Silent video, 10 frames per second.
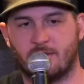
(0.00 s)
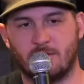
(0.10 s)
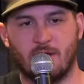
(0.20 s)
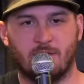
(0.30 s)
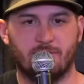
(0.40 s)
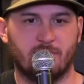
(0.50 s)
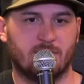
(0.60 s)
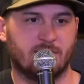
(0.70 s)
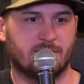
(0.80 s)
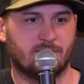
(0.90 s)
Like love
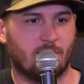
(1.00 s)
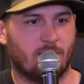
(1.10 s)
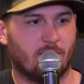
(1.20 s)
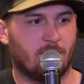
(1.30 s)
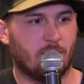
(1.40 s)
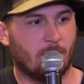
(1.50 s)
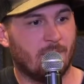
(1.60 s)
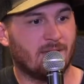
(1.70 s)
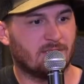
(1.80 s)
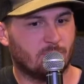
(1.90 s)
is the
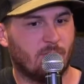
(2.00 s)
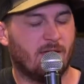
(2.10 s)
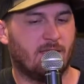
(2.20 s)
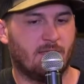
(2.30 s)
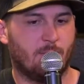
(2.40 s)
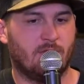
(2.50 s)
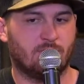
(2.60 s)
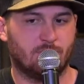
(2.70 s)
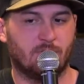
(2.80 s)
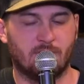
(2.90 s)
best way that we
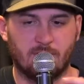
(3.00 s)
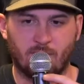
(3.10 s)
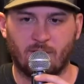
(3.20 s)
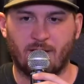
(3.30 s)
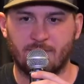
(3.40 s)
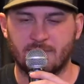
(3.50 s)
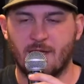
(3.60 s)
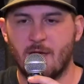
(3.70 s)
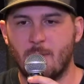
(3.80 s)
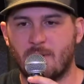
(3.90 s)
can truly live our lives.
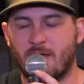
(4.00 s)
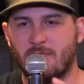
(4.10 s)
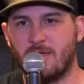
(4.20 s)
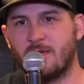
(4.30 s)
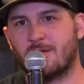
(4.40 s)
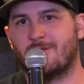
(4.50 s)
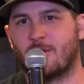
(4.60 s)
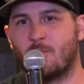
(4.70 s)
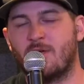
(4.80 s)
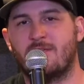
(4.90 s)
But I think
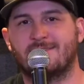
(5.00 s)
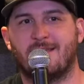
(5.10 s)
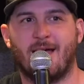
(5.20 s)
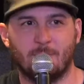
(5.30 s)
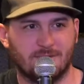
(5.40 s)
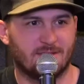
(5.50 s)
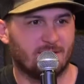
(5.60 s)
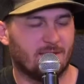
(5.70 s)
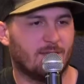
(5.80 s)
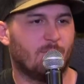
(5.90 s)
like one of the things that I was
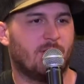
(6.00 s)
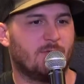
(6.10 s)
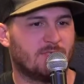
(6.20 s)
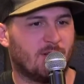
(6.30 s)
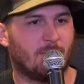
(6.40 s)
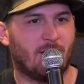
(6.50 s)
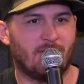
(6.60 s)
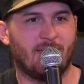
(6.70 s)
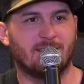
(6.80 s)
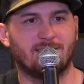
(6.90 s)
thinking when he was talking
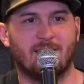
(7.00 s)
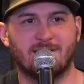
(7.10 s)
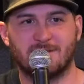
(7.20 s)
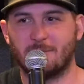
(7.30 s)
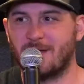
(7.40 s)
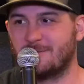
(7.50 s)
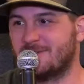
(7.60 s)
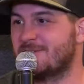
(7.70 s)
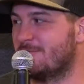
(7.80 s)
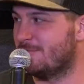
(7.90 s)
about that is like sometimes
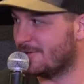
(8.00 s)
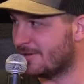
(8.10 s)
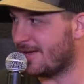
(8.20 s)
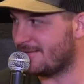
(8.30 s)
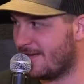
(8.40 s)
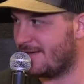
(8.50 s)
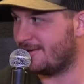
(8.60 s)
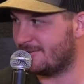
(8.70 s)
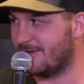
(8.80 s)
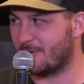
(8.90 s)
it doesn't feel like
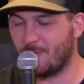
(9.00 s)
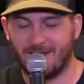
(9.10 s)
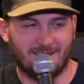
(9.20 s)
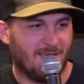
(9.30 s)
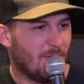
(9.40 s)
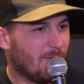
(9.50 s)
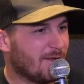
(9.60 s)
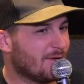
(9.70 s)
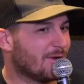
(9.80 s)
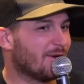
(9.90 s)
that. Like
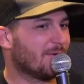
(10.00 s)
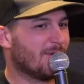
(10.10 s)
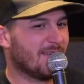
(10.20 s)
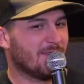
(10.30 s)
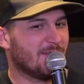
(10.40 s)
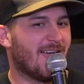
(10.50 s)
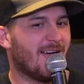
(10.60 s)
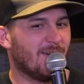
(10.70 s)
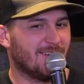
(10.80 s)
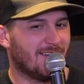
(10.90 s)
when you're
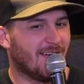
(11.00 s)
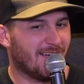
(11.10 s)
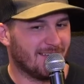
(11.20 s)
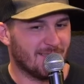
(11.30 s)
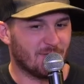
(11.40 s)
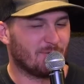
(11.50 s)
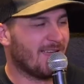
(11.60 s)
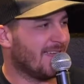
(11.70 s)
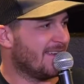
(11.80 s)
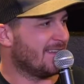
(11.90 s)
out in the
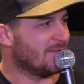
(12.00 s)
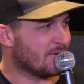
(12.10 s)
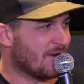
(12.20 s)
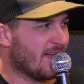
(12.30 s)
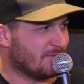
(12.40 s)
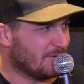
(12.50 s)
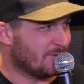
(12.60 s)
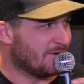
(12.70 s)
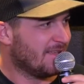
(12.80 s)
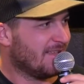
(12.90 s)
rain, in the
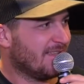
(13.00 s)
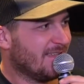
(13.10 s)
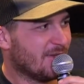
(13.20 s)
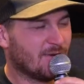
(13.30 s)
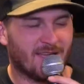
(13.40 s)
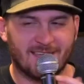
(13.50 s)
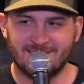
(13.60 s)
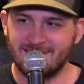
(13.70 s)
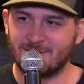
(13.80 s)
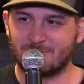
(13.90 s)
gravel, you're like,
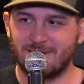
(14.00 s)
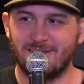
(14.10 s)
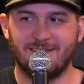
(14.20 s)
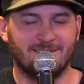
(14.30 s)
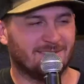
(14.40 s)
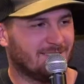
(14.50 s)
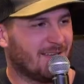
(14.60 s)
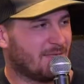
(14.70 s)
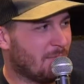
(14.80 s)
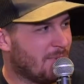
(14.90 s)
is this really
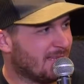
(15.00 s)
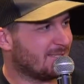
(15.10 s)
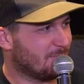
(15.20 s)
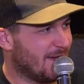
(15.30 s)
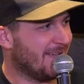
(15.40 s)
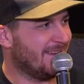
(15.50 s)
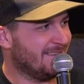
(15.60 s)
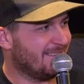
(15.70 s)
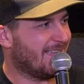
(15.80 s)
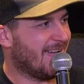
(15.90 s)
like the best
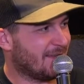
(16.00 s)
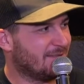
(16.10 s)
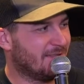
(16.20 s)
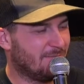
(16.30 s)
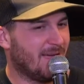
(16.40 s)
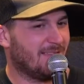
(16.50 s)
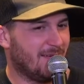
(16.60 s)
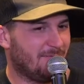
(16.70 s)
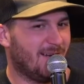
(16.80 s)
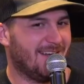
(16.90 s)
way that I could live my
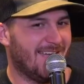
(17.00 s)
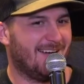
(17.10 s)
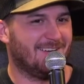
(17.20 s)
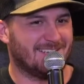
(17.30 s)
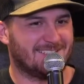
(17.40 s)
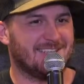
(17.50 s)
life right now?